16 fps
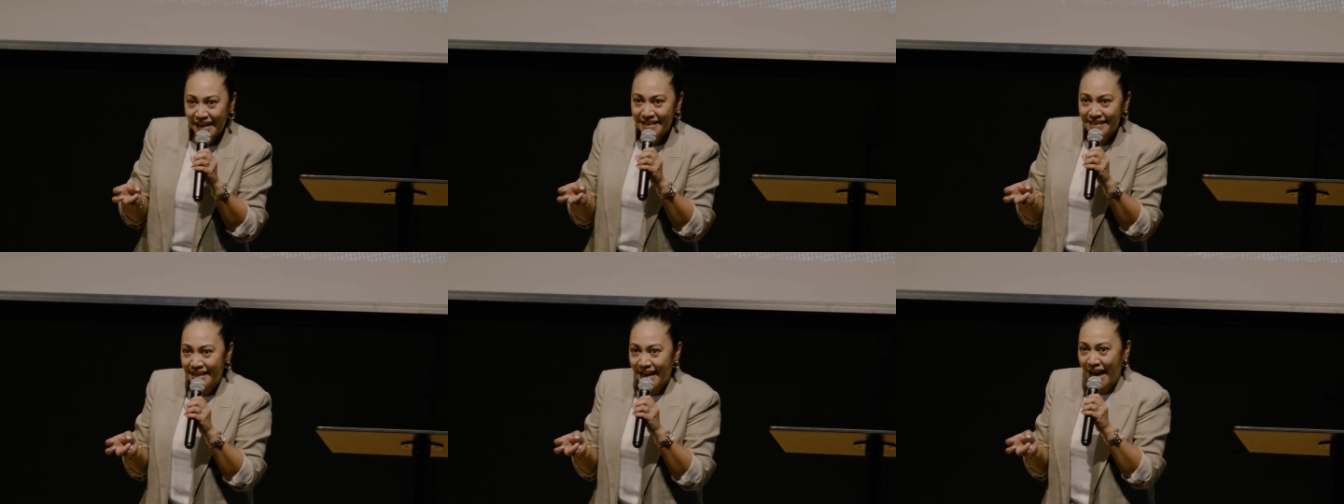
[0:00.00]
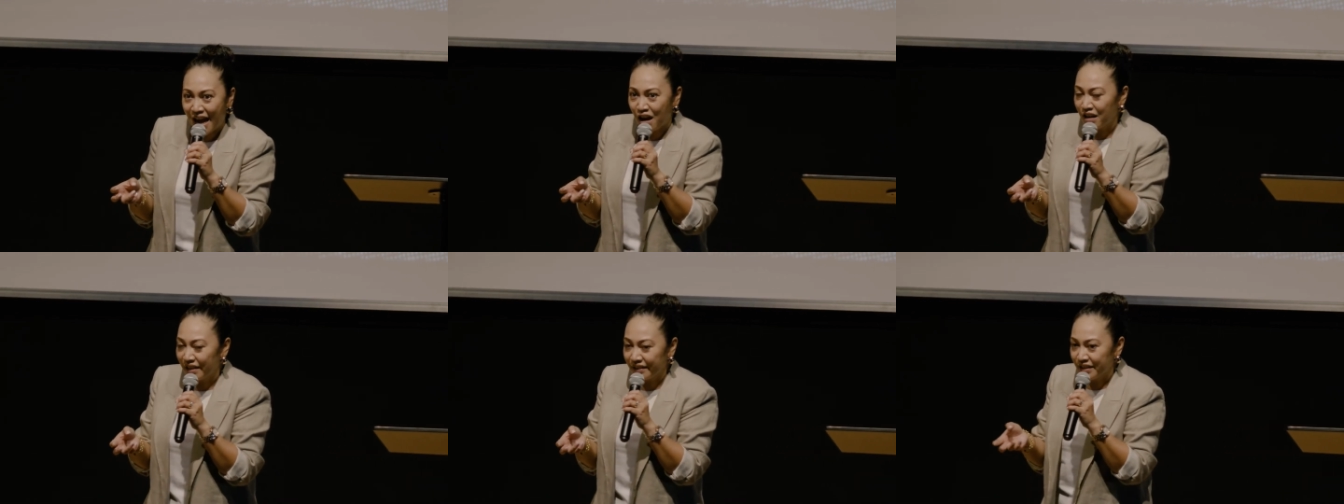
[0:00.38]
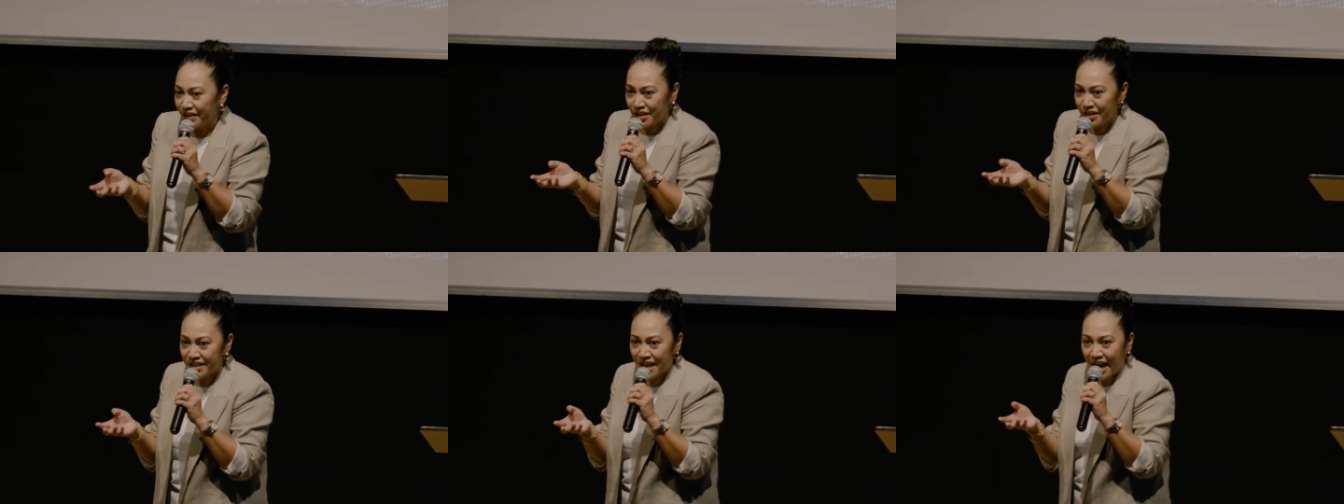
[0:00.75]
cell, you
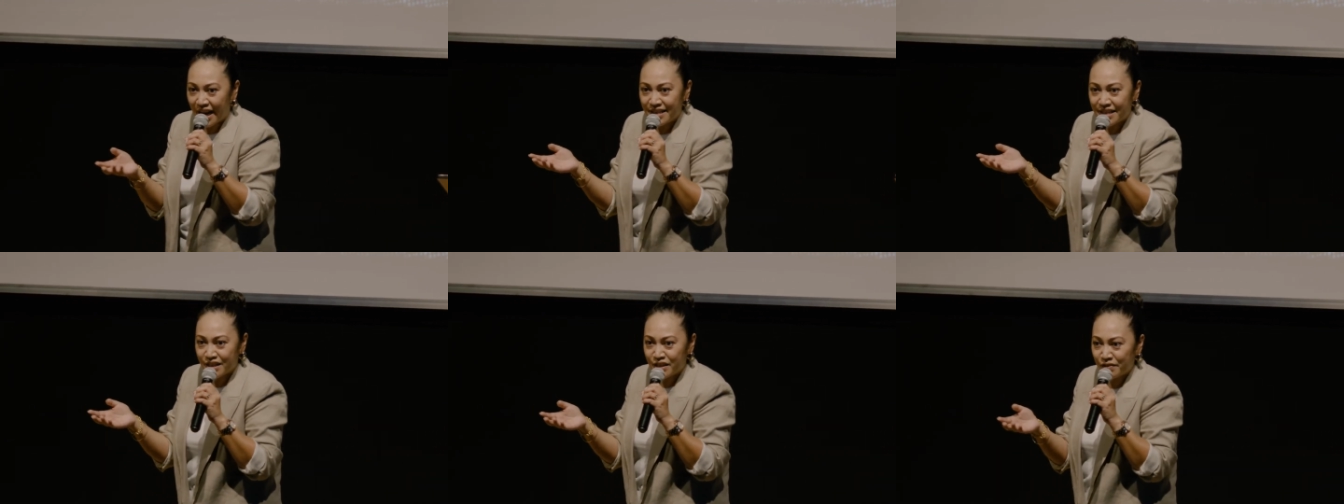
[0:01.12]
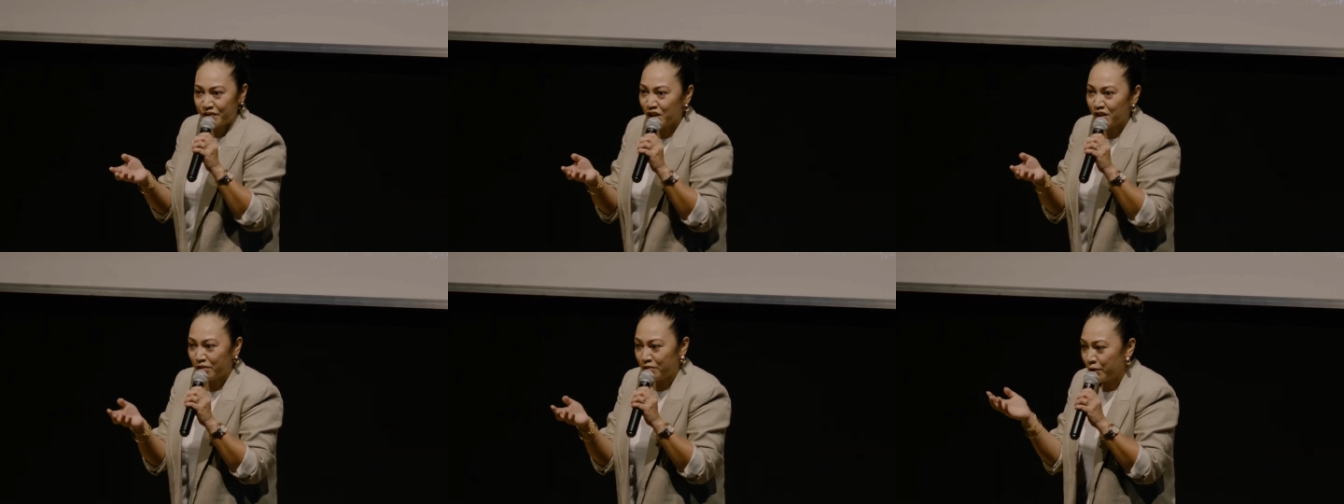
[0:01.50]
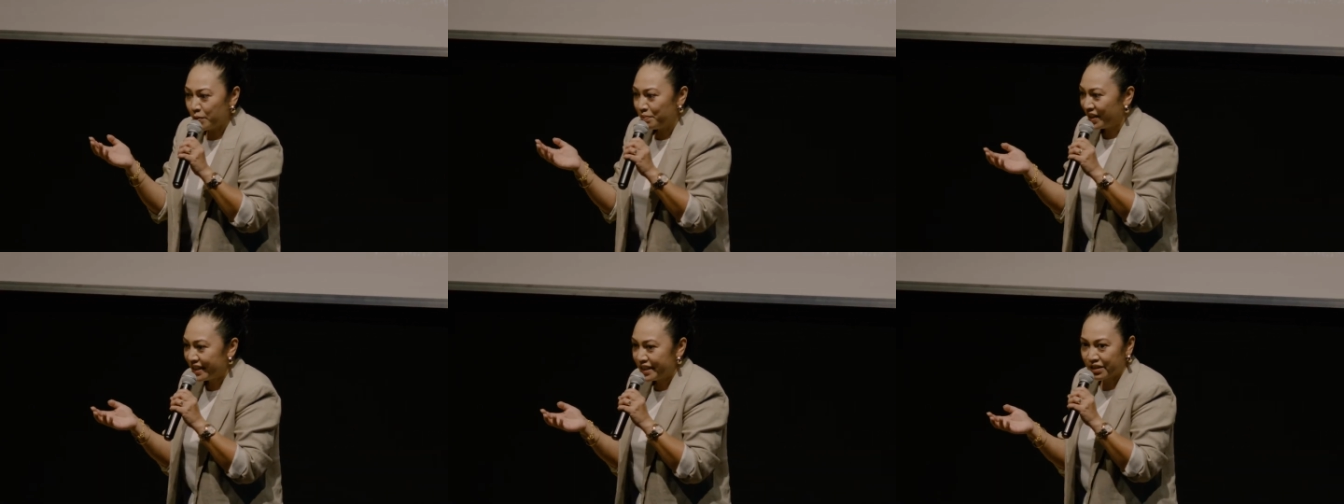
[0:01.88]
know, scientists in the
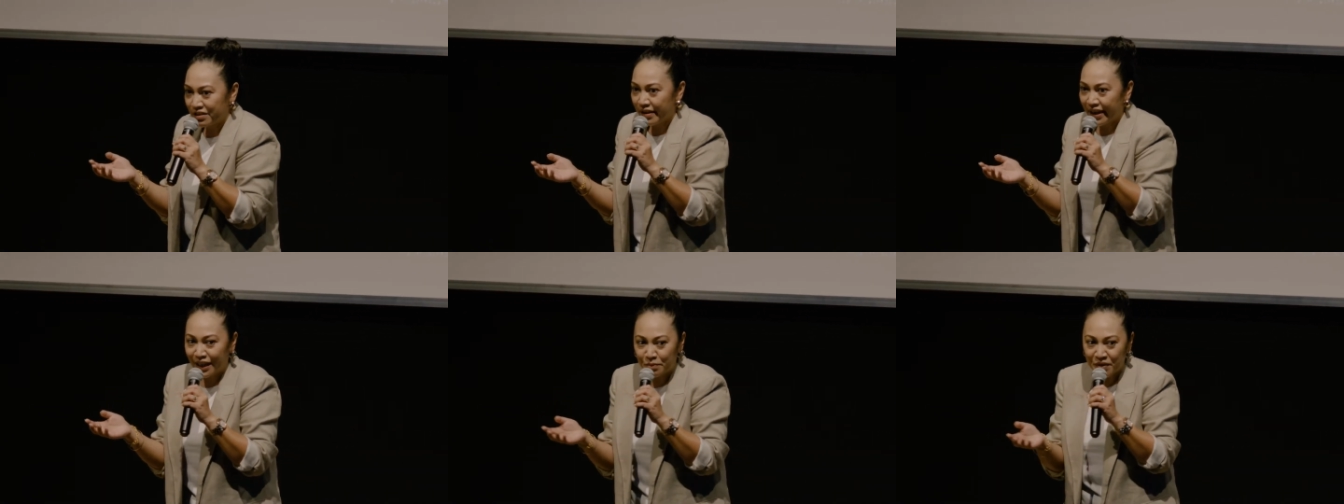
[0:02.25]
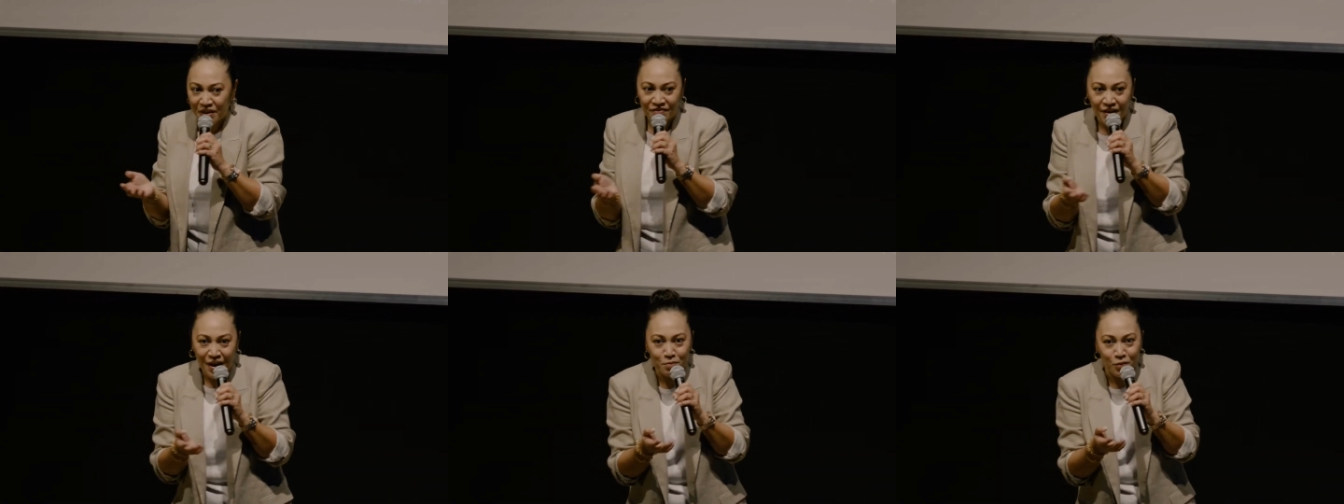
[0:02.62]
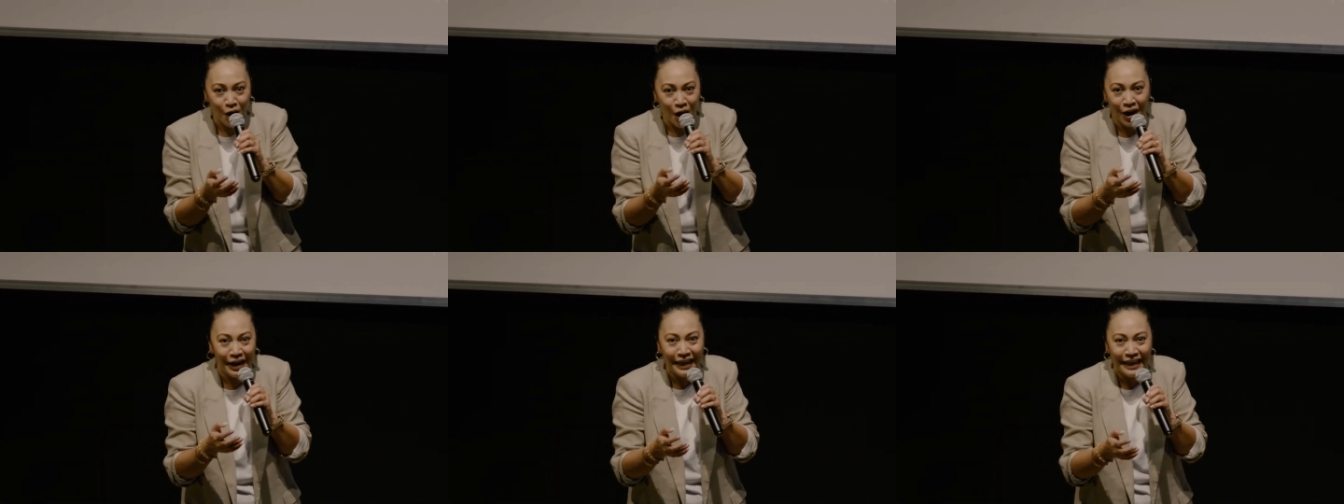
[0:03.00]
room, please correct me if I'm
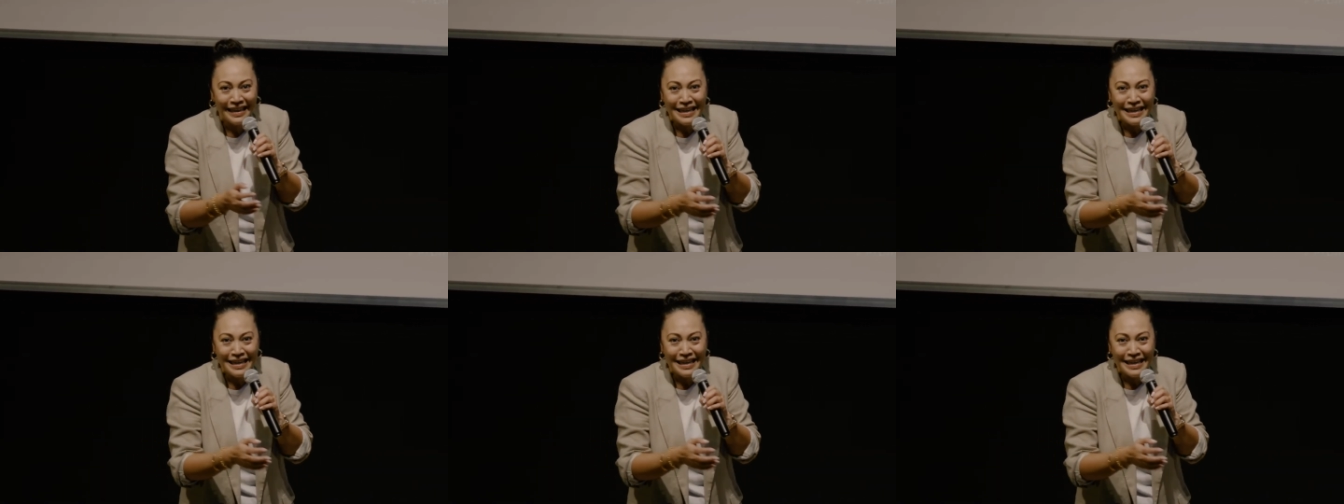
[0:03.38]
wrong,